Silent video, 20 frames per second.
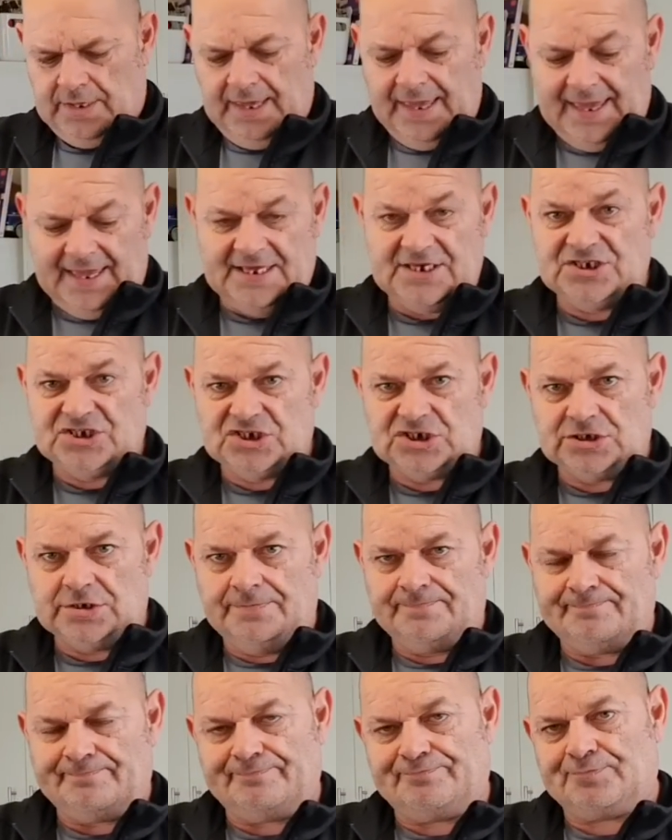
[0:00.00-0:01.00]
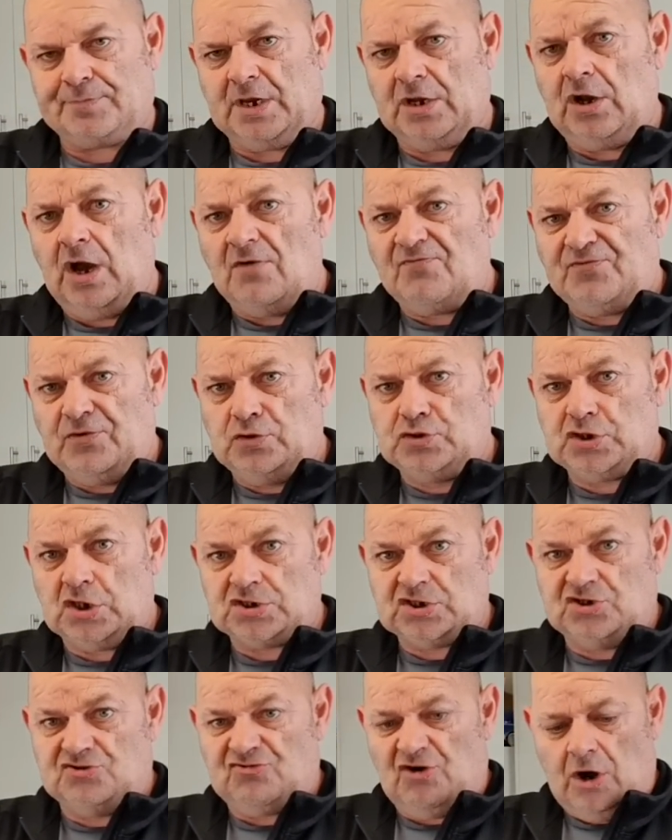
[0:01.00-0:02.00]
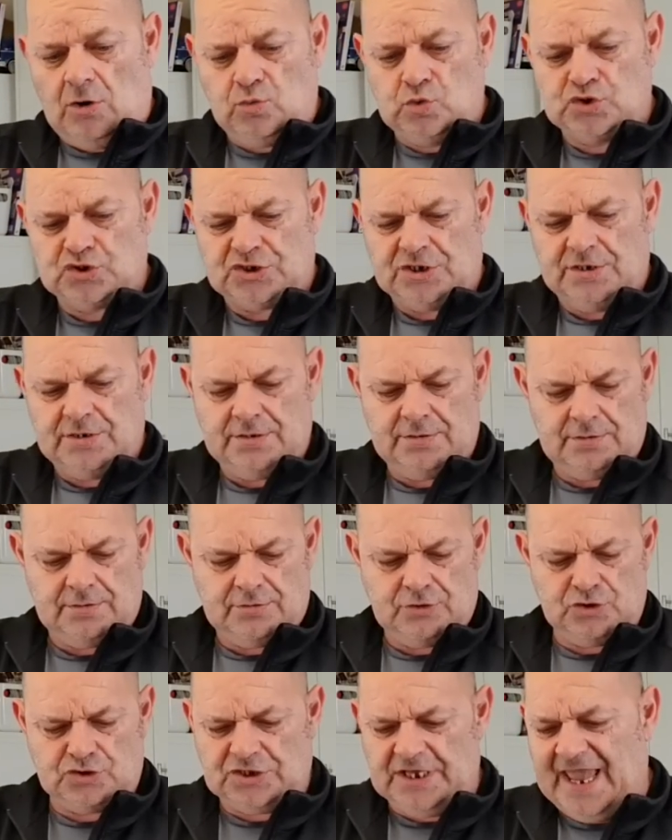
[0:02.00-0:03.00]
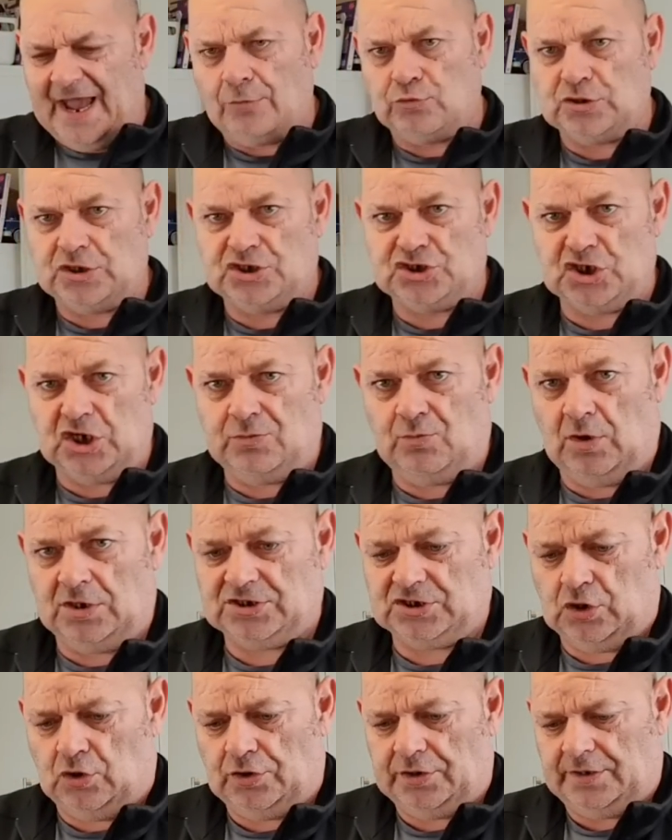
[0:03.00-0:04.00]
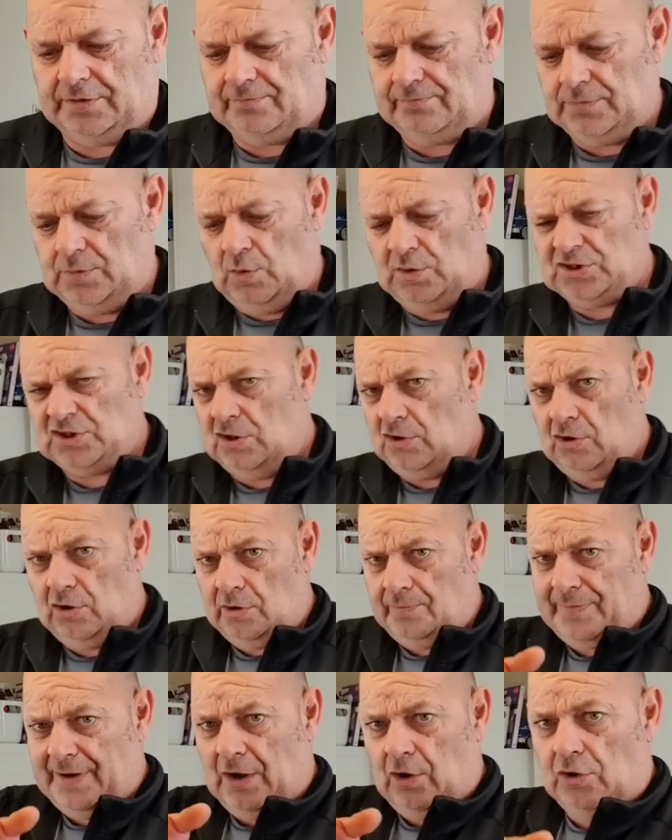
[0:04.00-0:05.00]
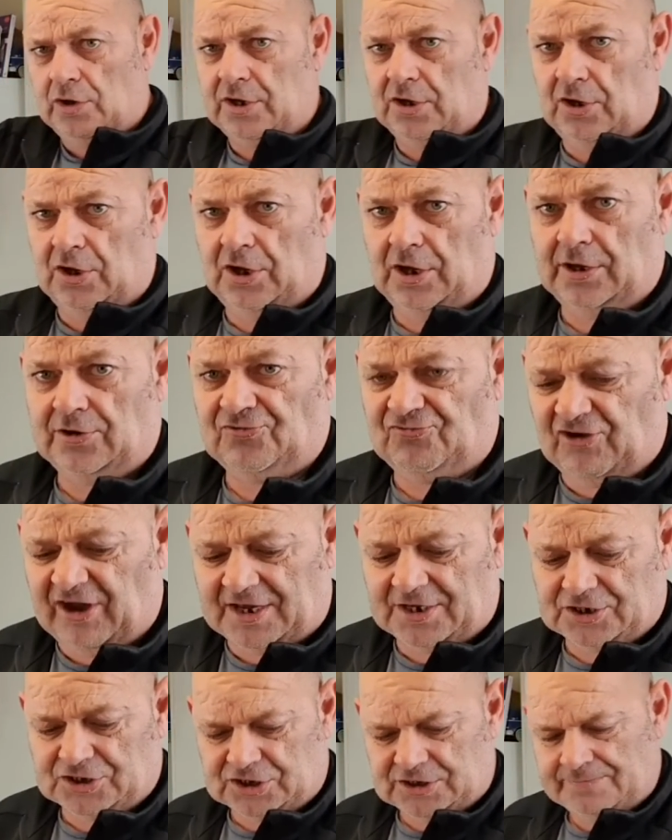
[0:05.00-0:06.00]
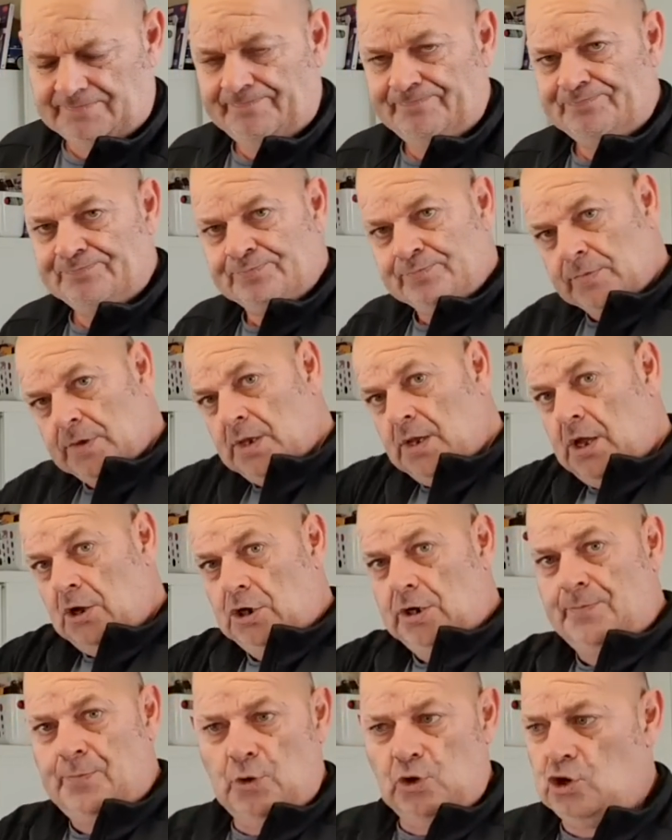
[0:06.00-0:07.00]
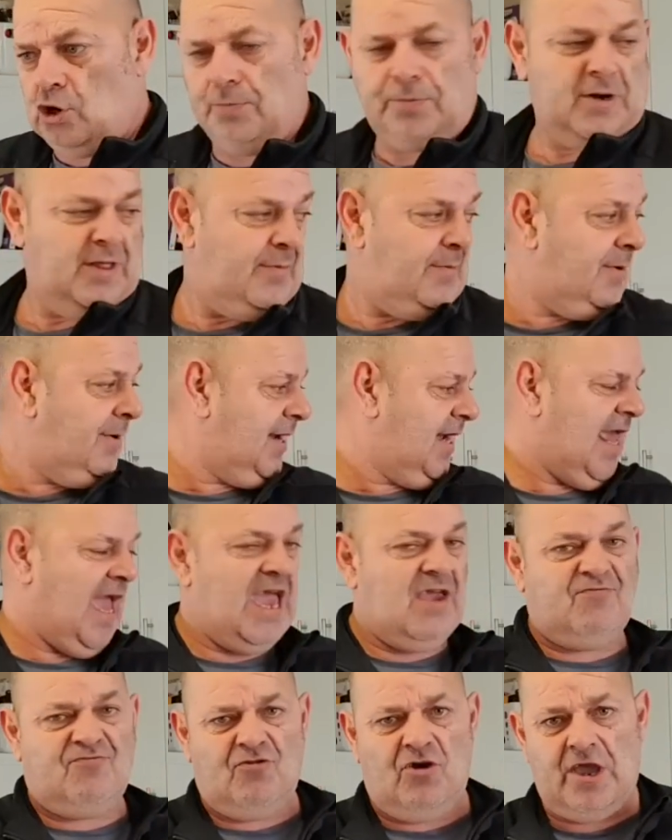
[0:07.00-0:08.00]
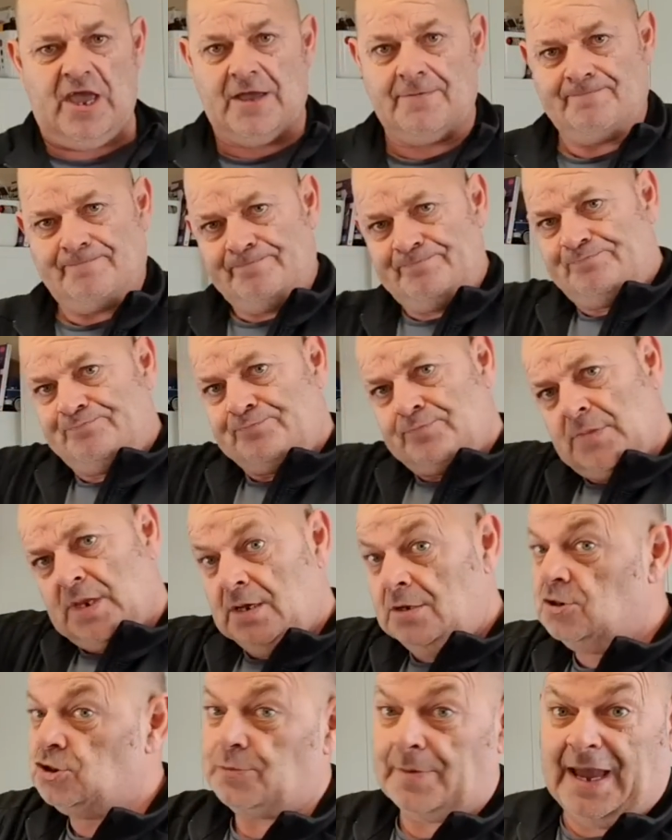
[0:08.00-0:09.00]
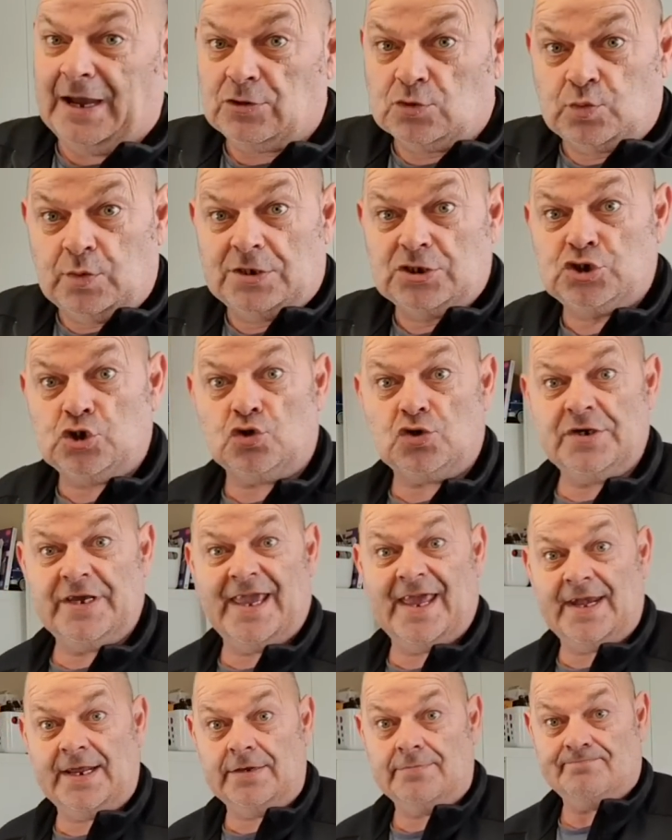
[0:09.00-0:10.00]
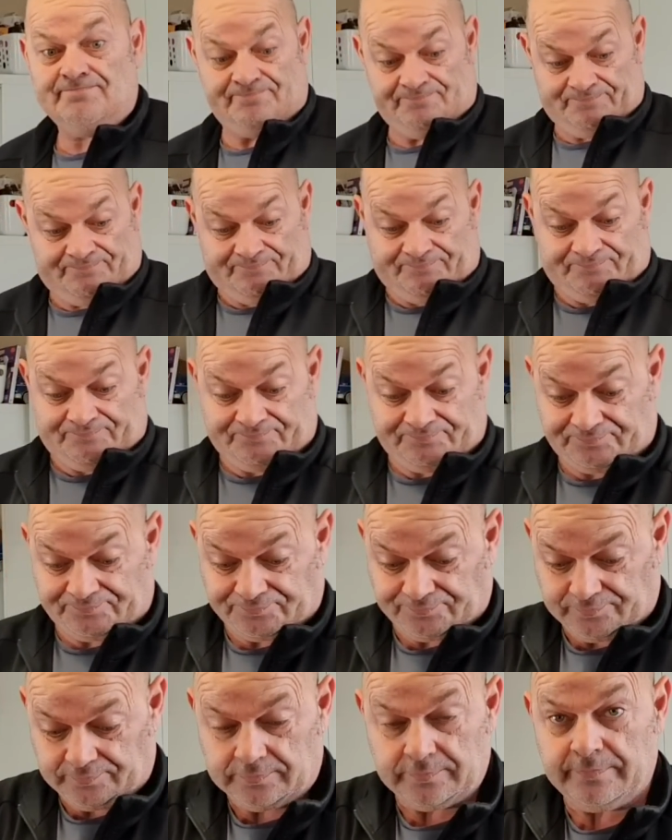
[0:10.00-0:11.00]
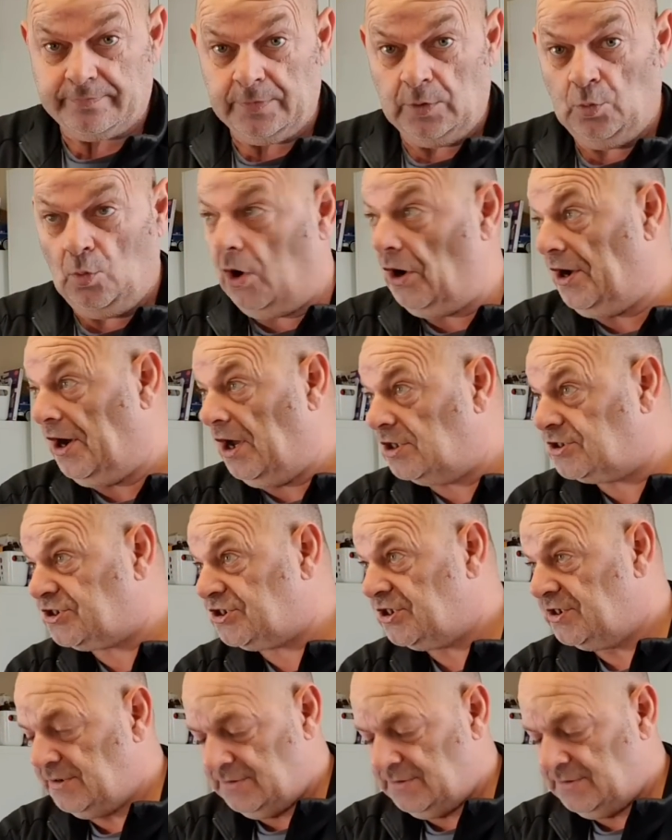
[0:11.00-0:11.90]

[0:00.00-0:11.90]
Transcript: is I've got a few sausage rolls, just the Aldi cheap ones, like the ones that are a bit like Greg's. I'm going to put a couple of them in the air fryer. Something else with a chutney in it. Why not?